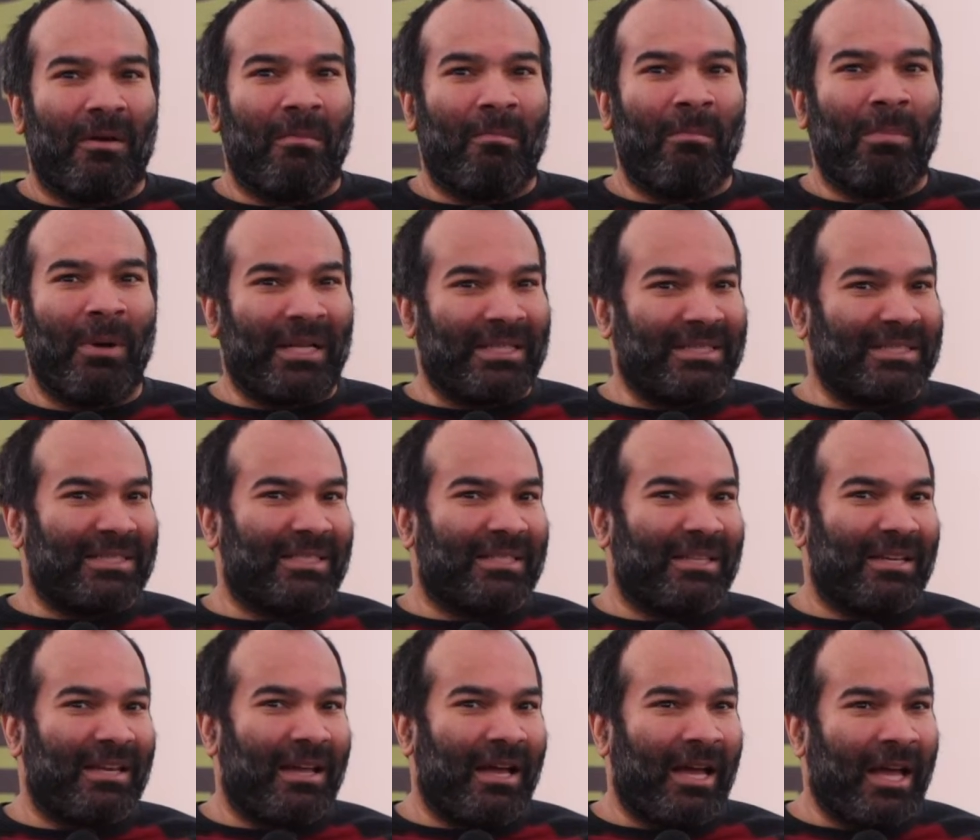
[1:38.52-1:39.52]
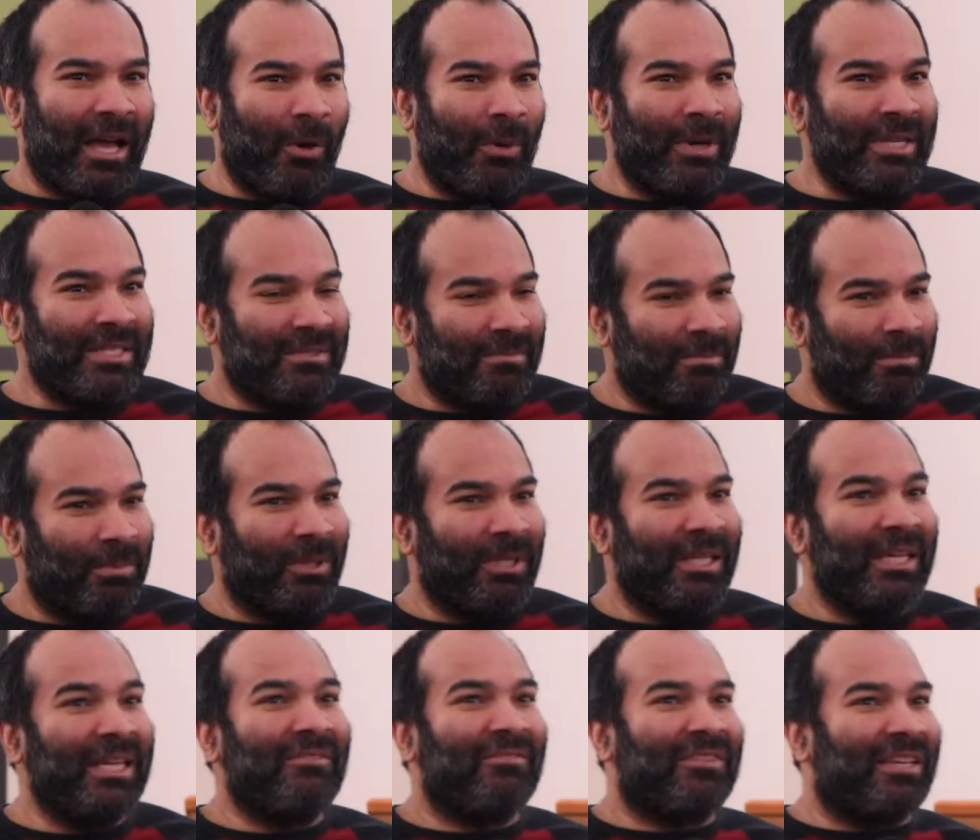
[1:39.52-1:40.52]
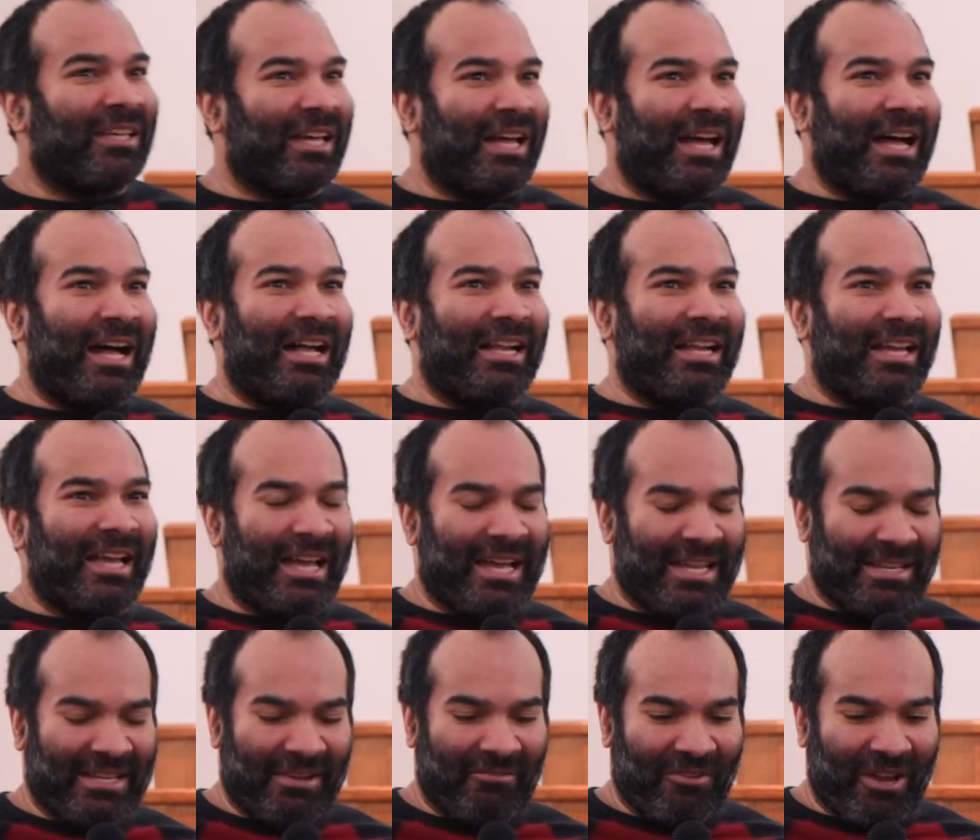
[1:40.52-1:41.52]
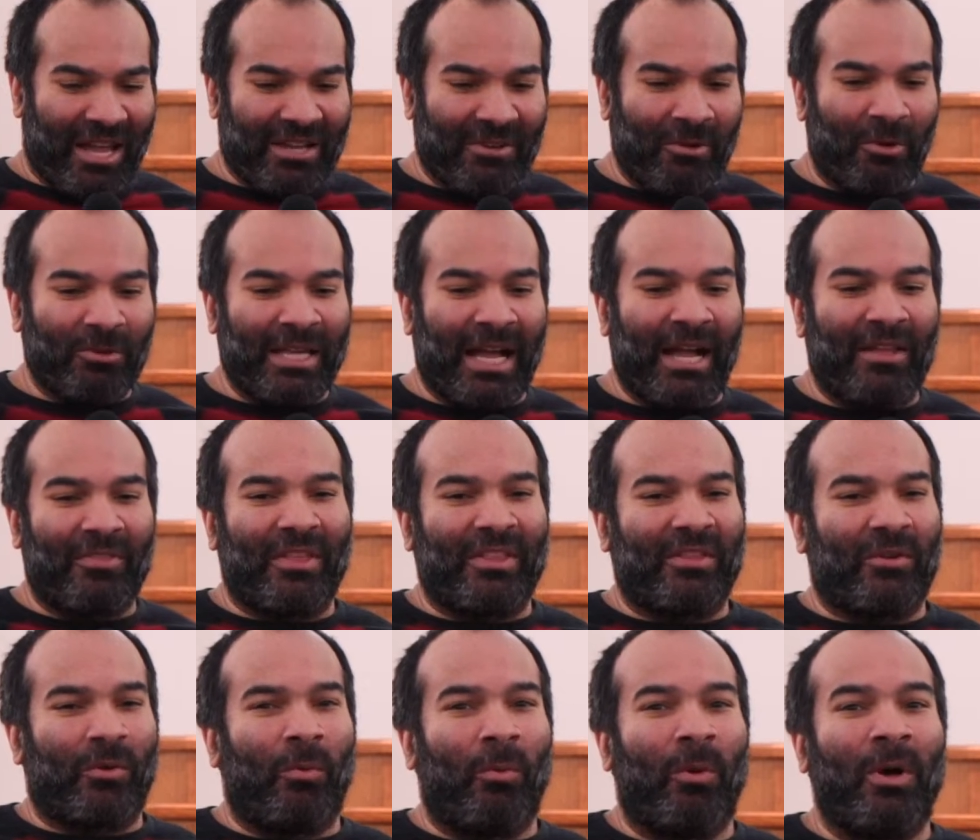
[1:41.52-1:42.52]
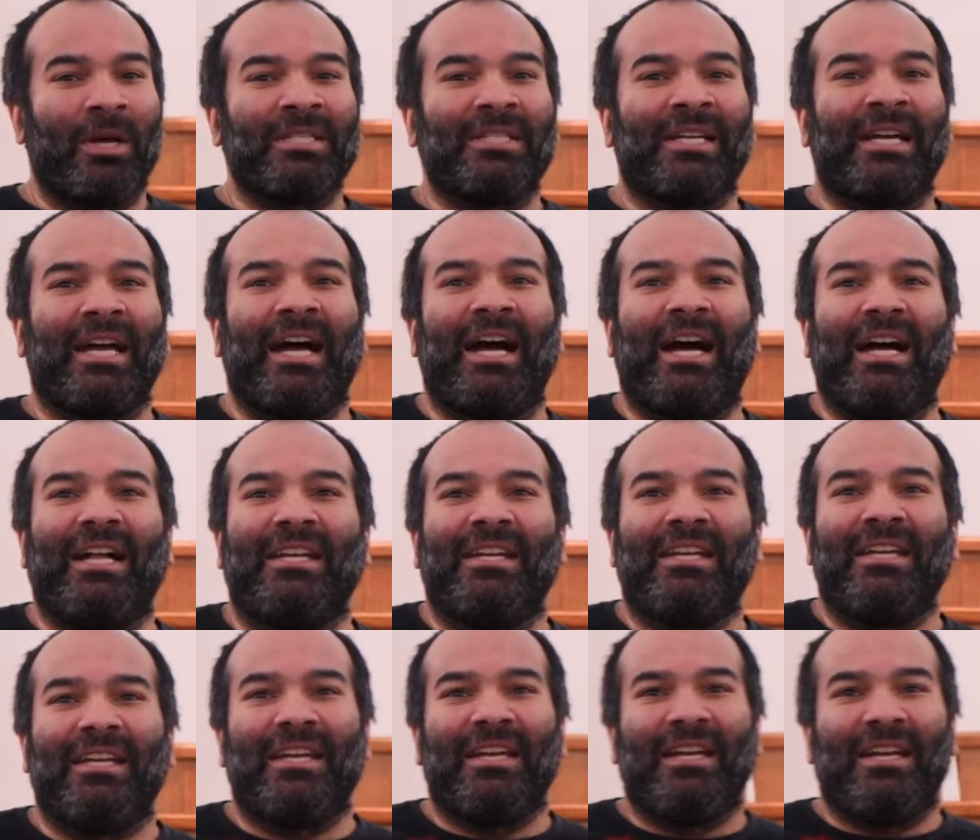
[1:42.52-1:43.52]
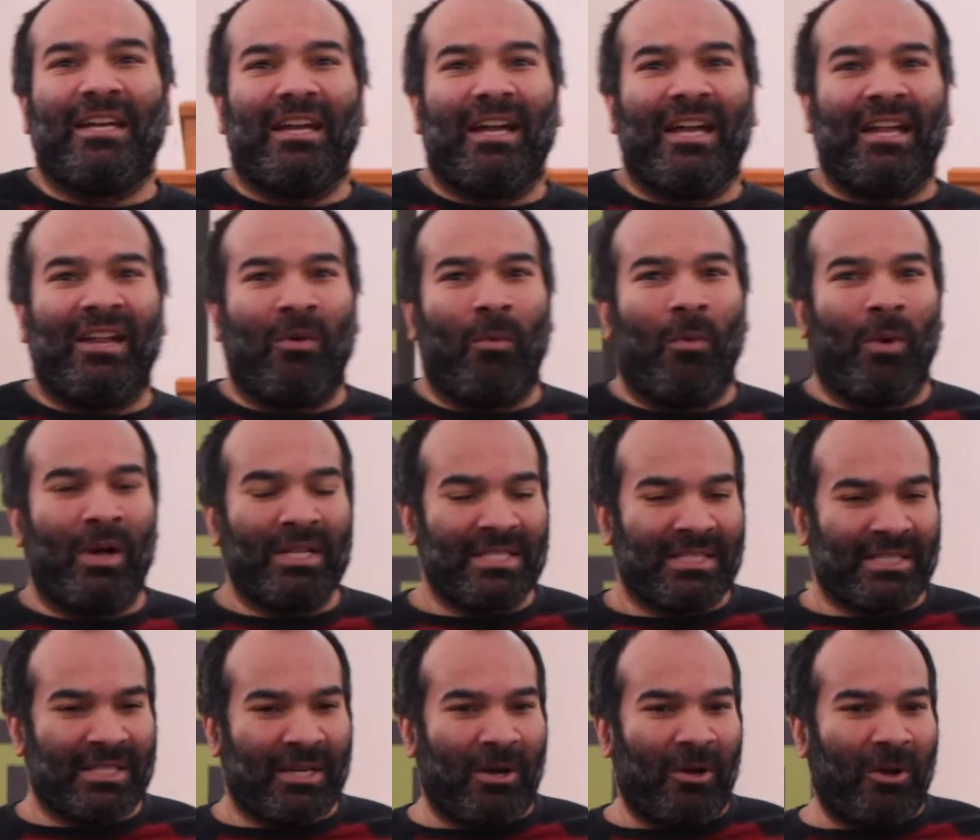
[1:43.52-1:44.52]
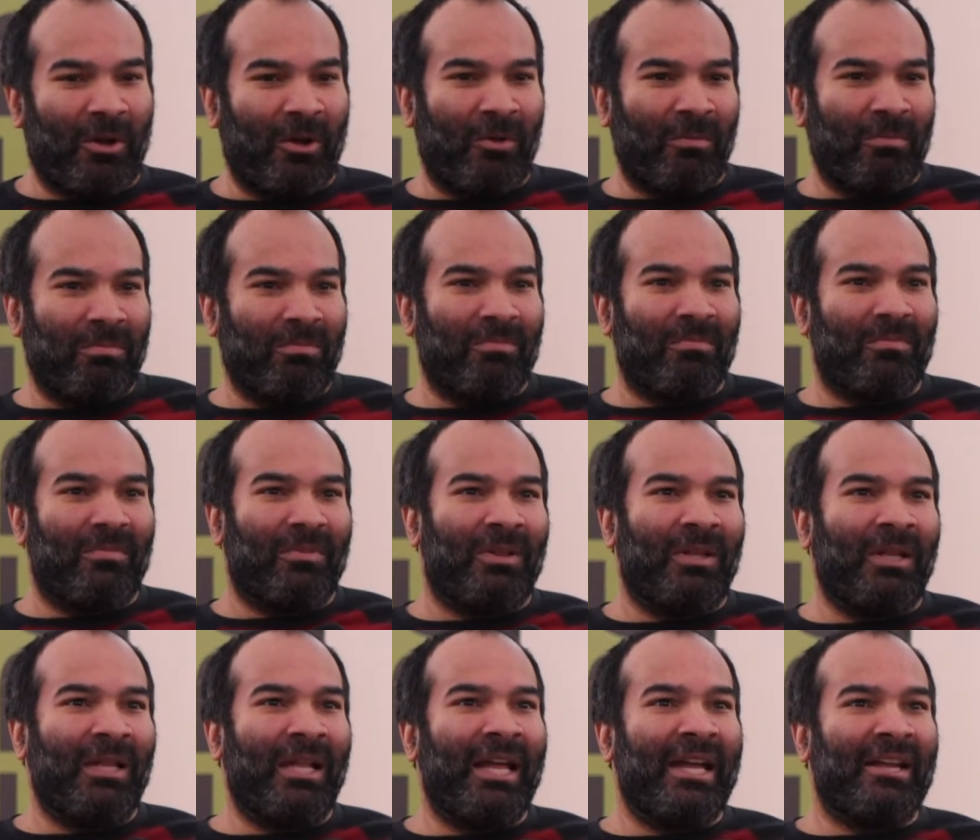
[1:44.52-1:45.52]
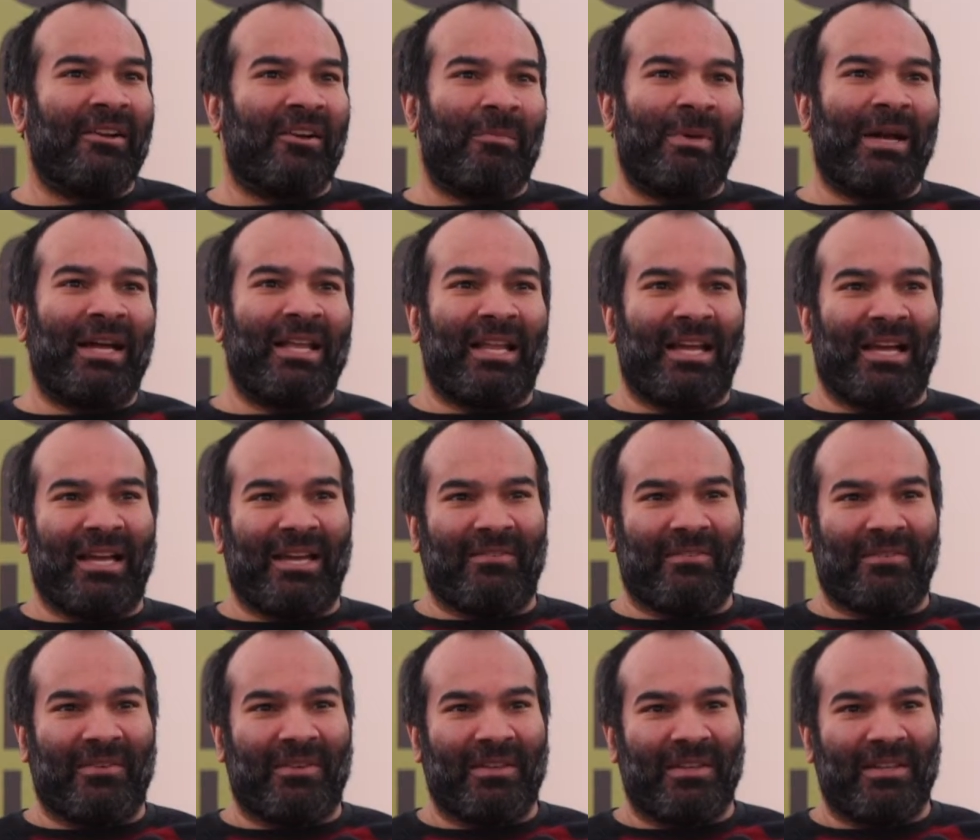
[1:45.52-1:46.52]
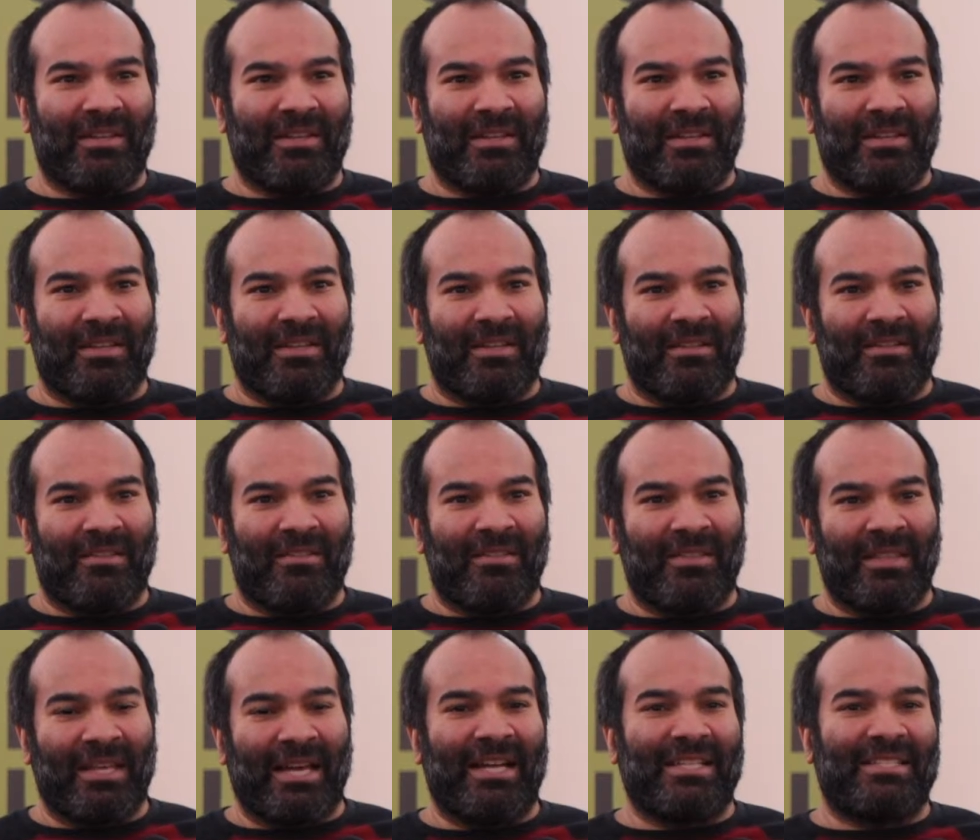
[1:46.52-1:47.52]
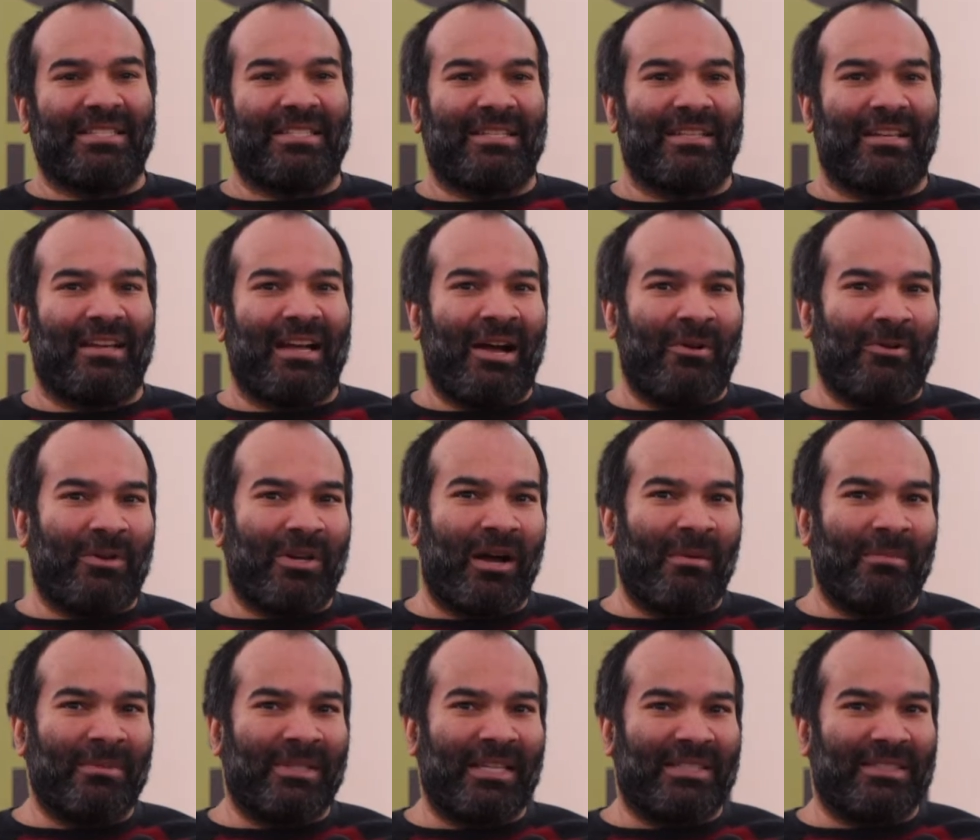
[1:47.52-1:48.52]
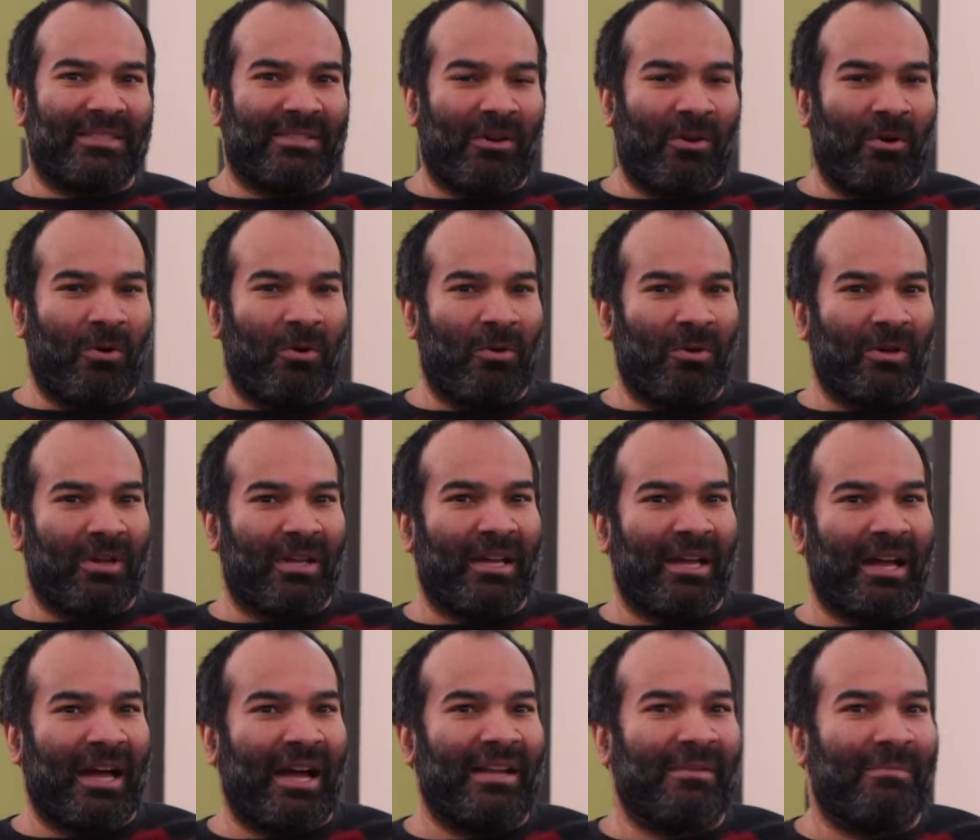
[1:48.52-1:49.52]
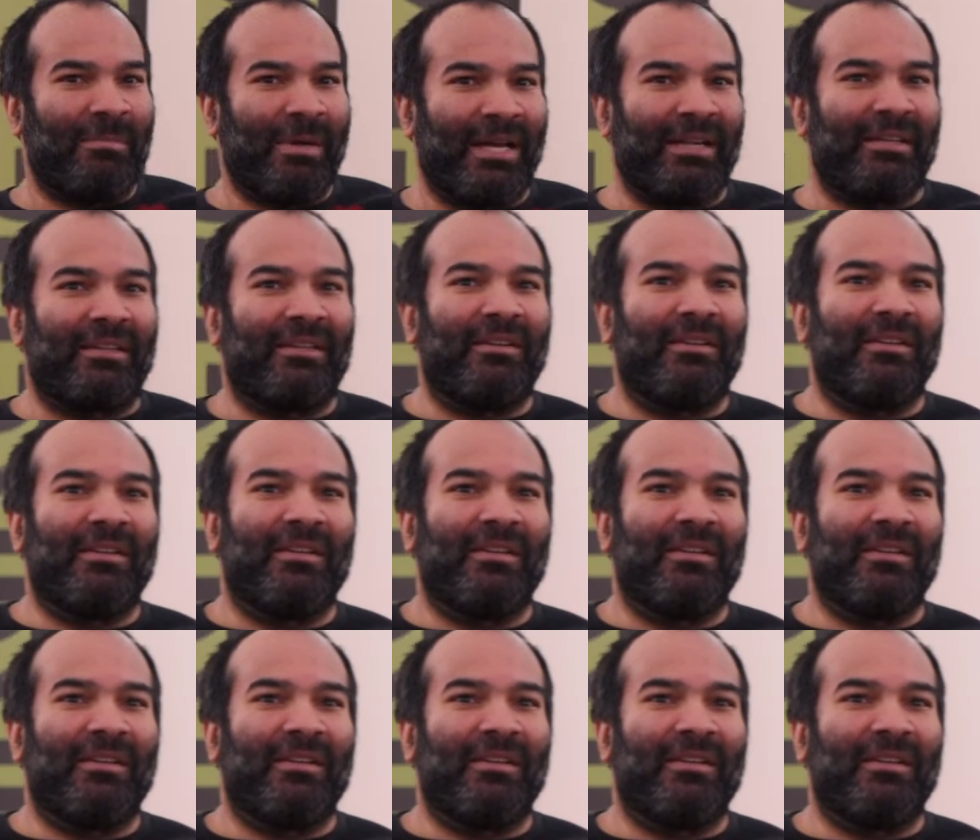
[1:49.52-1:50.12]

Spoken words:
But I always believed in God. I never had no doubt that there was a God. And it wasn't until later in my life that I would come to get to know God better.